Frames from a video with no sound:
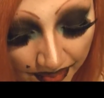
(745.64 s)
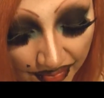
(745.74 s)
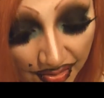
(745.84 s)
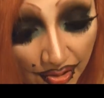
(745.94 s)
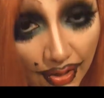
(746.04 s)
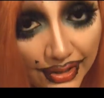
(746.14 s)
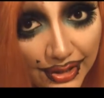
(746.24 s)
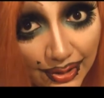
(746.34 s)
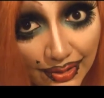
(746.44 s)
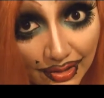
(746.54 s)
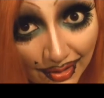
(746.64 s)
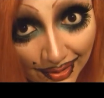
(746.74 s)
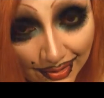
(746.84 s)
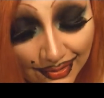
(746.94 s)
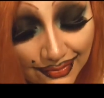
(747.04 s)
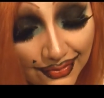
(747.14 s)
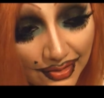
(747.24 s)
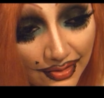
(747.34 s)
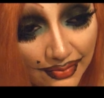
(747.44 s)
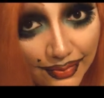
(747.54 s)
Though I know a lot of
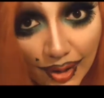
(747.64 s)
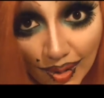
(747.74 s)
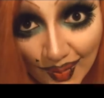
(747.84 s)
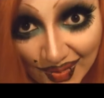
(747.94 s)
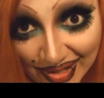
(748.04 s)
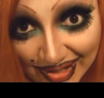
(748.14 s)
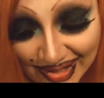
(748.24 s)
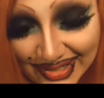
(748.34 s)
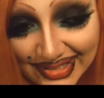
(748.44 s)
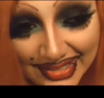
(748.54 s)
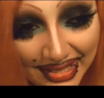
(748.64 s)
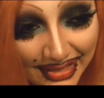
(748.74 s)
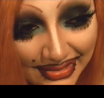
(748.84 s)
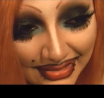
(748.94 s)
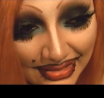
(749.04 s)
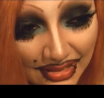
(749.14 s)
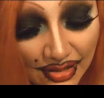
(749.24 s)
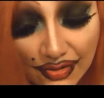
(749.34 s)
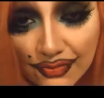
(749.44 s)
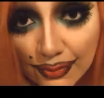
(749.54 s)
palm readers and
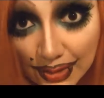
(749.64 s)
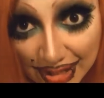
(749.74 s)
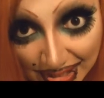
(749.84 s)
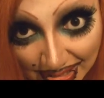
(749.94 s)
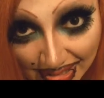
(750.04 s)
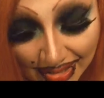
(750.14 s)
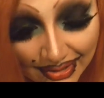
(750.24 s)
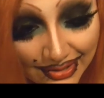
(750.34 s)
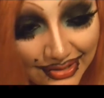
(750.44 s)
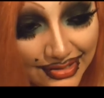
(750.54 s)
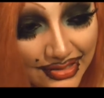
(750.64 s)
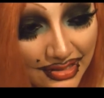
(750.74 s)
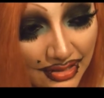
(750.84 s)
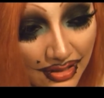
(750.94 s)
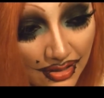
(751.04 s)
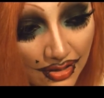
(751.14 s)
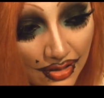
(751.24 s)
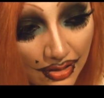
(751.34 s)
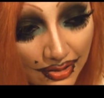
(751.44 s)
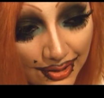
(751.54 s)
fortune tellers
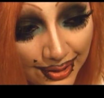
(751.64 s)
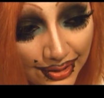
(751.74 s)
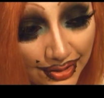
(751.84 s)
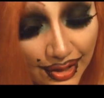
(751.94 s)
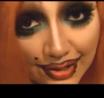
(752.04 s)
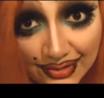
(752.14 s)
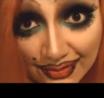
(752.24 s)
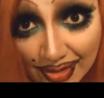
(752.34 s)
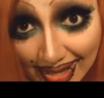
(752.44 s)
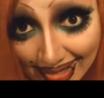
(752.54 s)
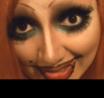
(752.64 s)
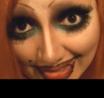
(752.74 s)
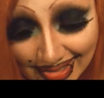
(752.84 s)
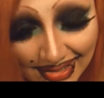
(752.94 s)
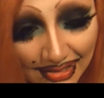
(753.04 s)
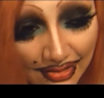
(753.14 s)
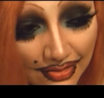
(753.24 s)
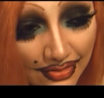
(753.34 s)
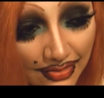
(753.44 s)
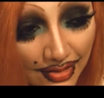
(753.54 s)
are a good carnival act,
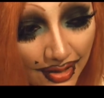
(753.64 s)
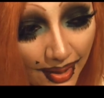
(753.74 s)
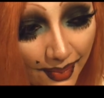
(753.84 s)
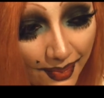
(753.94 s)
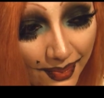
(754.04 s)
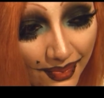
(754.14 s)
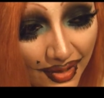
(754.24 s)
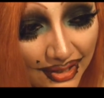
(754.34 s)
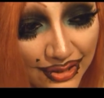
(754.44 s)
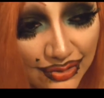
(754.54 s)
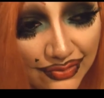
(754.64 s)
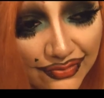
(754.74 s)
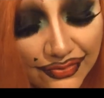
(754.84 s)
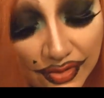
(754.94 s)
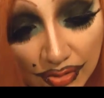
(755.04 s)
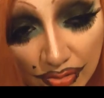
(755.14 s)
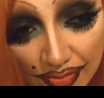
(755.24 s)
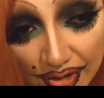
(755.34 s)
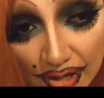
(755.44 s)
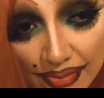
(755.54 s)
I do feel
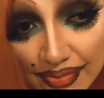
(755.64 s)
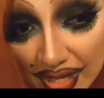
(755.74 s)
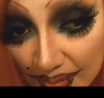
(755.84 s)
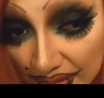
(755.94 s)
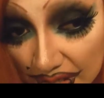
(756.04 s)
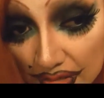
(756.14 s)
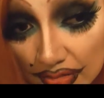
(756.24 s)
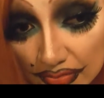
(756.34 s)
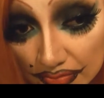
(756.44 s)
there are maybe,